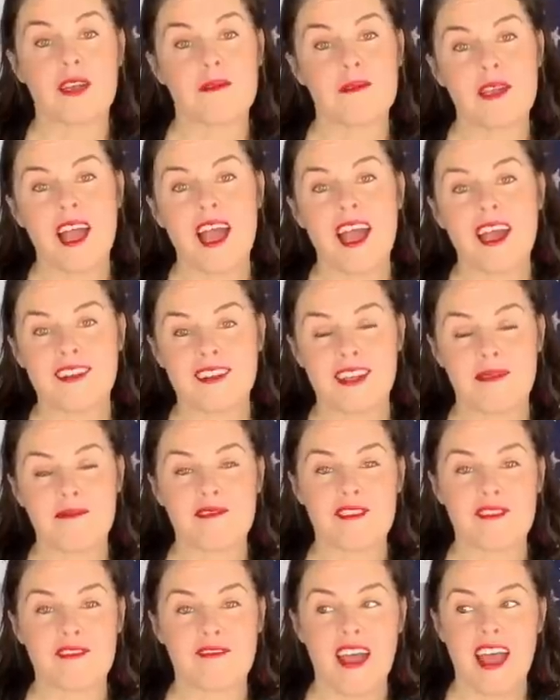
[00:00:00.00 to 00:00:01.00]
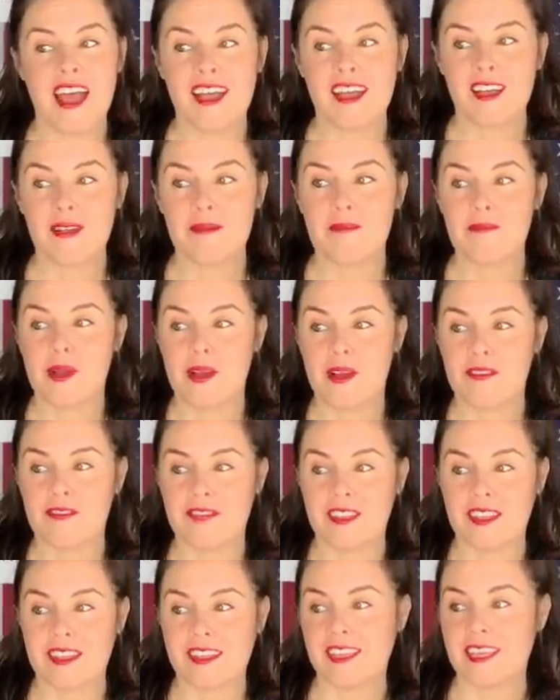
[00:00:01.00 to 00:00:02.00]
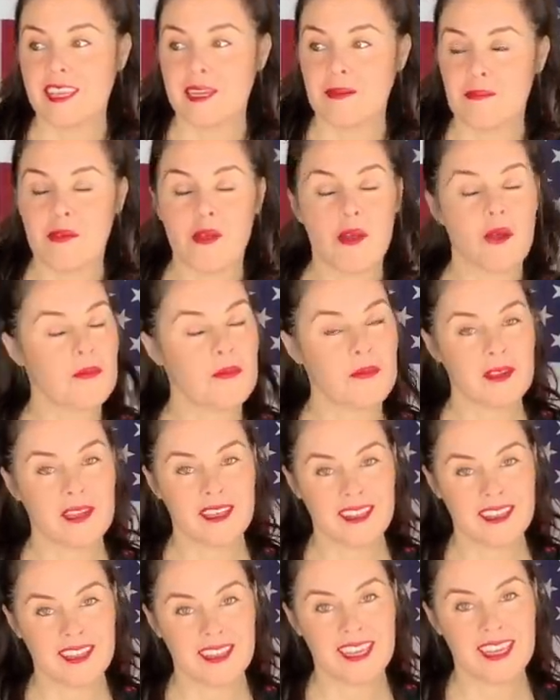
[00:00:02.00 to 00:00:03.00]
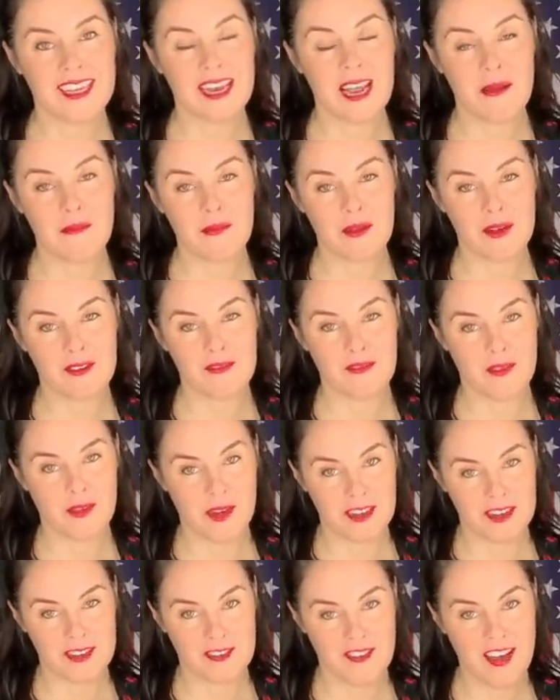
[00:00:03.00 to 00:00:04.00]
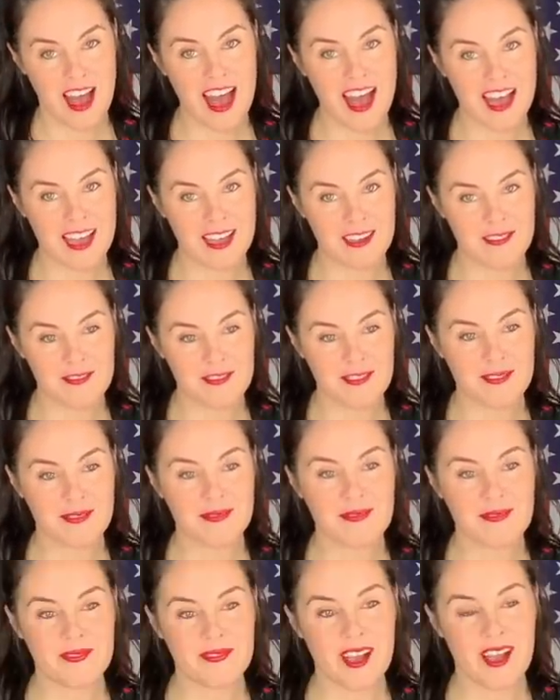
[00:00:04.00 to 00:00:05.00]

here we are, Dumpster Fire, perfectly appropriately numbered 45.